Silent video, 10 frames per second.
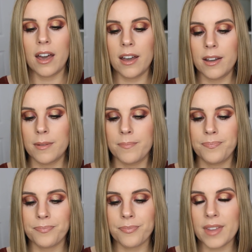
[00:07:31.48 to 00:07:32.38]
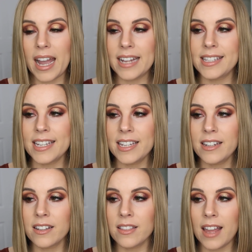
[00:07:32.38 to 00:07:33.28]
Um, I
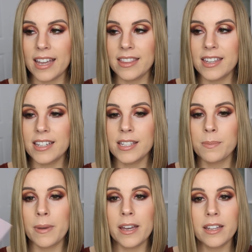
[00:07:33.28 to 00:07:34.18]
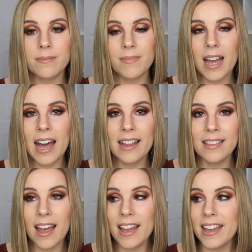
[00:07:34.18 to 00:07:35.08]
did like this, but I
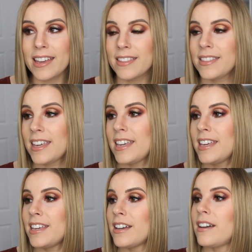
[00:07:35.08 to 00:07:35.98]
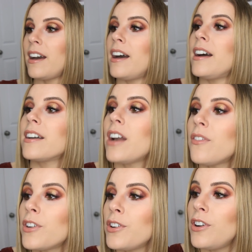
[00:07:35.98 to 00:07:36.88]
like the uh,
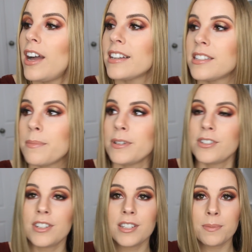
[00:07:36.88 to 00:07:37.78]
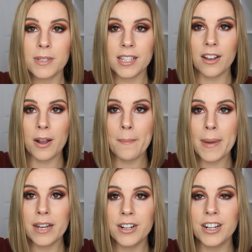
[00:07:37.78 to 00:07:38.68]
CoverGirl Exhibitionist mascara
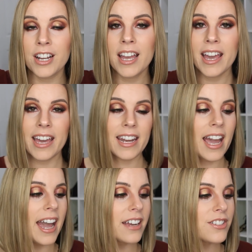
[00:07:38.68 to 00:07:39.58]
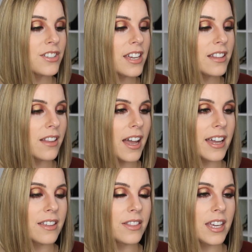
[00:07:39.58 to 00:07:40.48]
better. And I actually
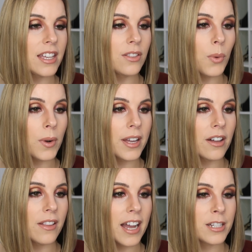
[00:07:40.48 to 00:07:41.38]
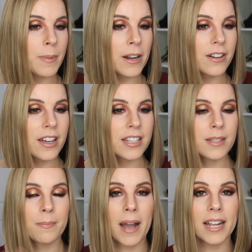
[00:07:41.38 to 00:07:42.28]
like the L'Oreal Lash
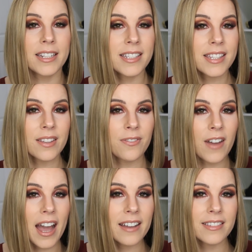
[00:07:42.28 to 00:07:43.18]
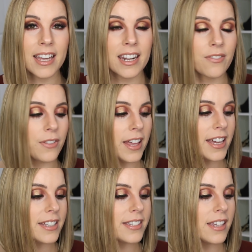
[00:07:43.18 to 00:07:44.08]
Paradise minus the fact that it
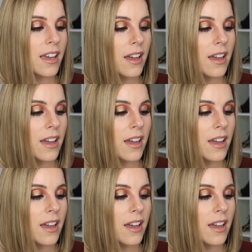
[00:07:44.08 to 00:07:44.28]
flakes